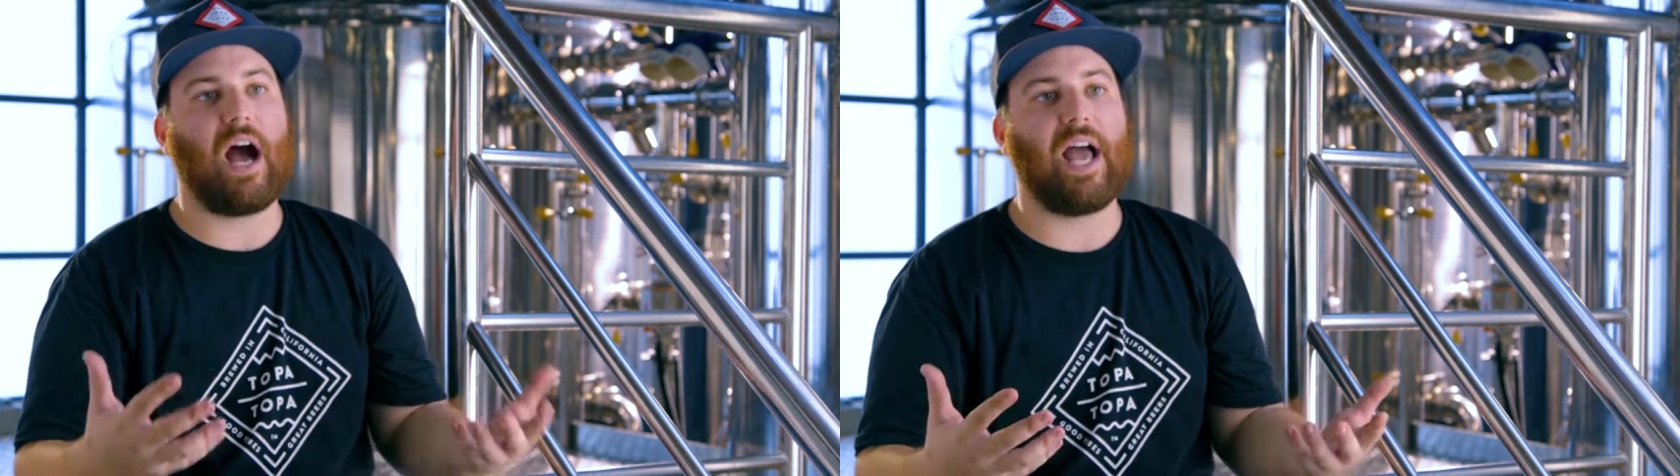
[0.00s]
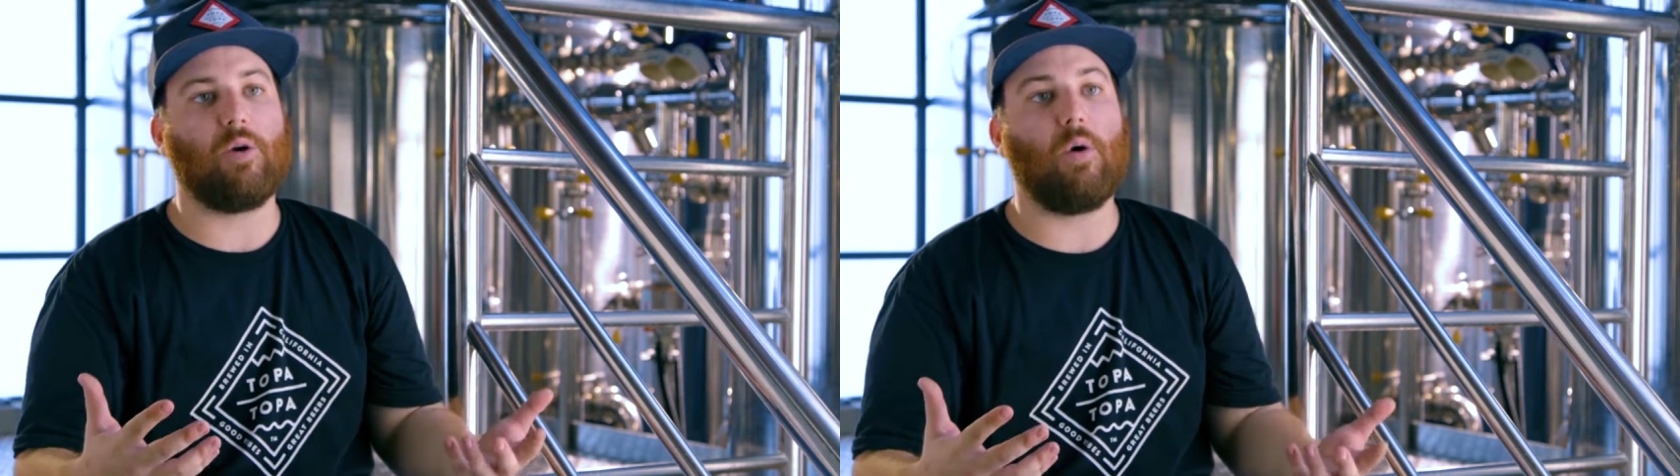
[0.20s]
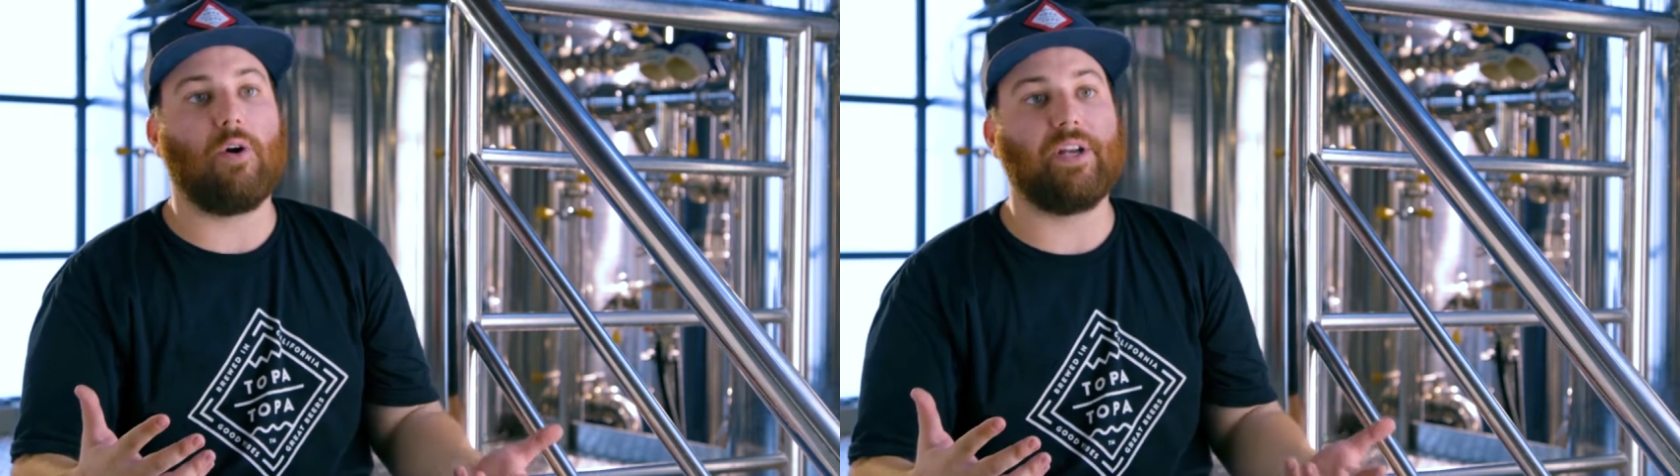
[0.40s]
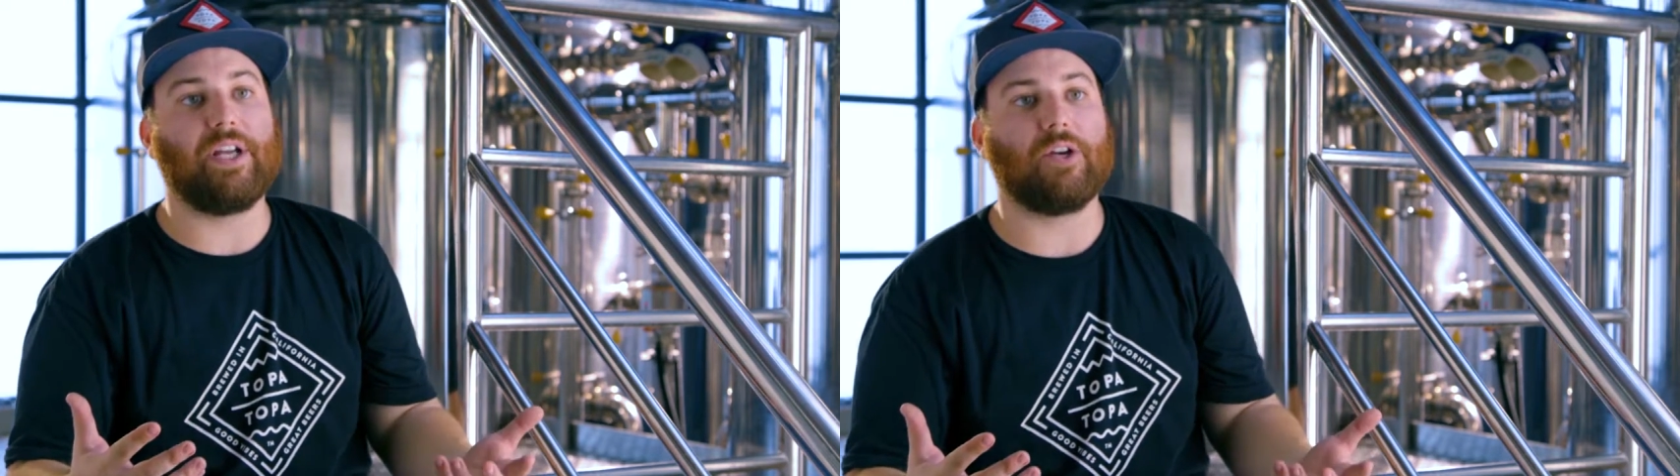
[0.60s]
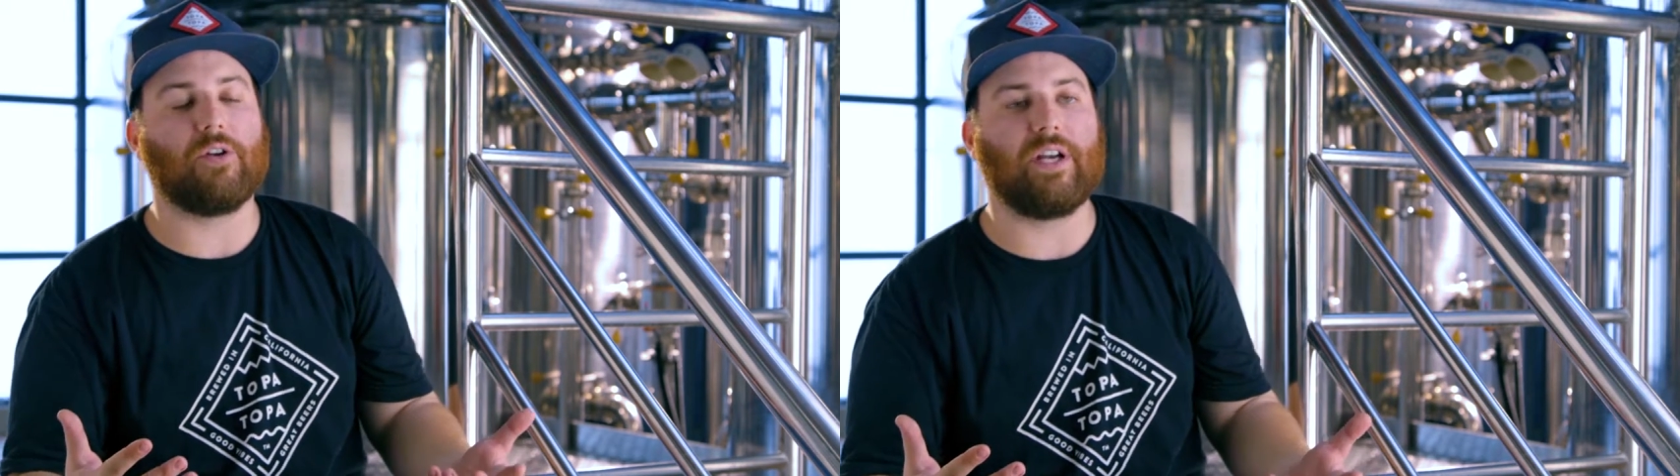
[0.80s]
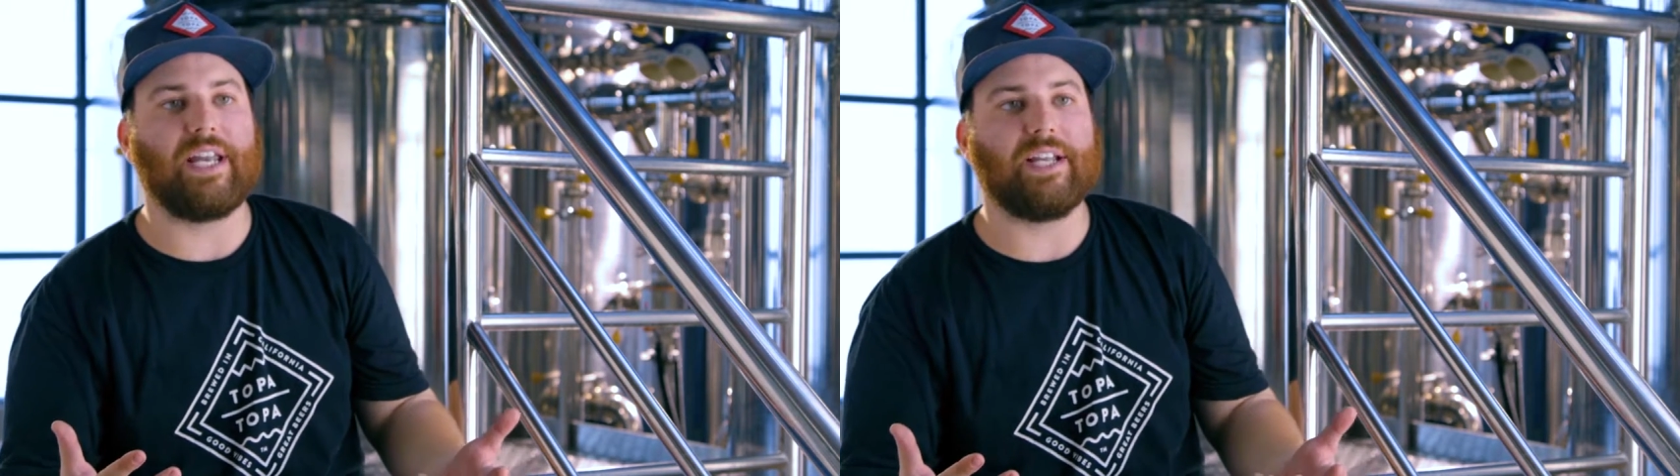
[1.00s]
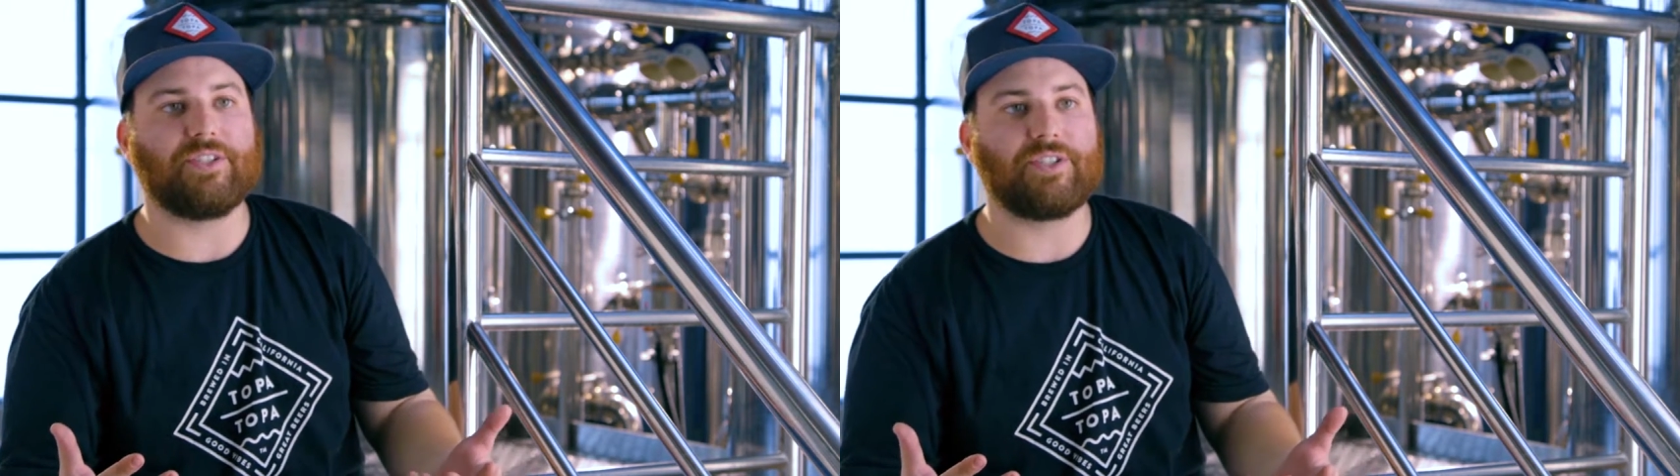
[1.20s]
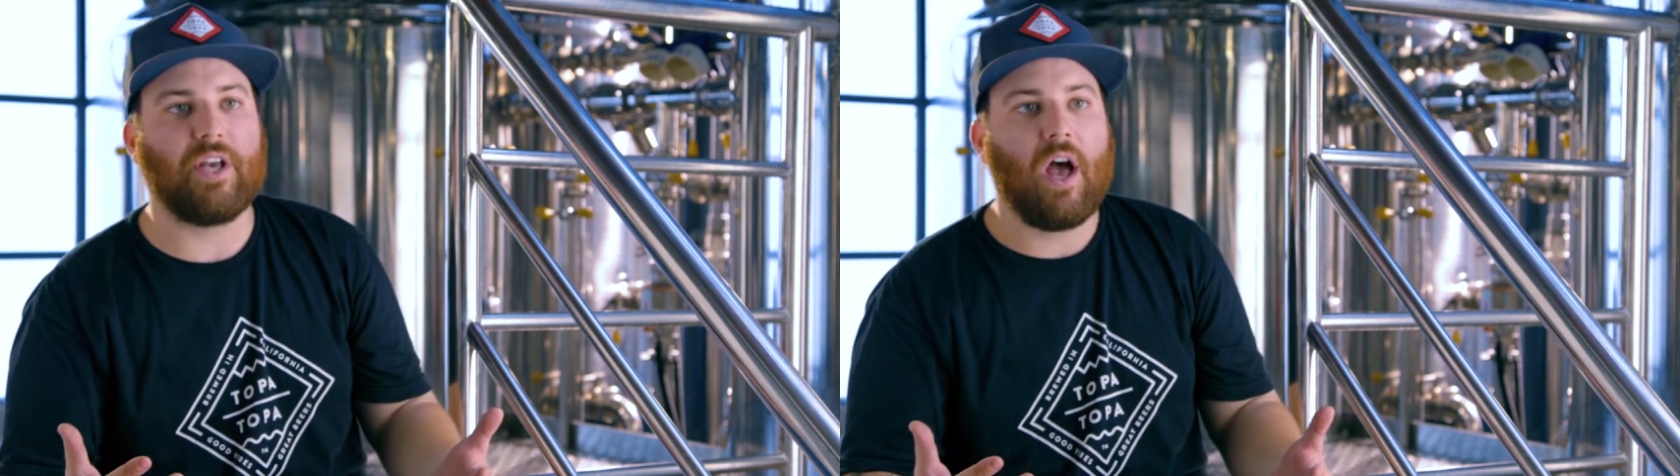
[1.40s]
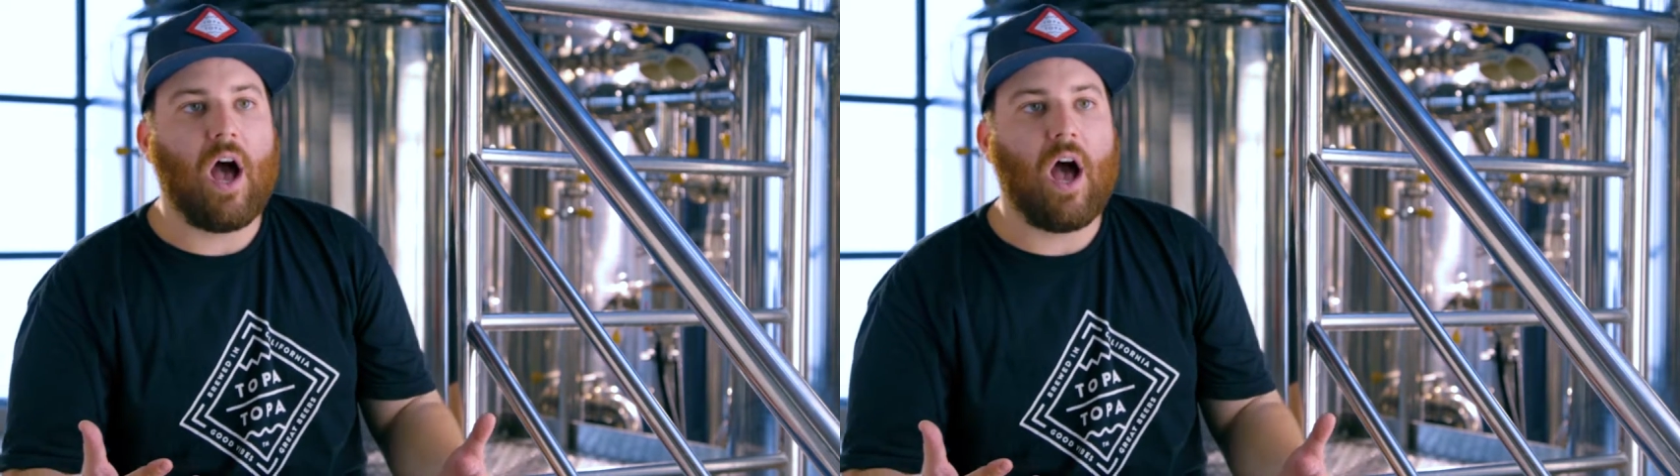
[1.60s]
high quality ingredients.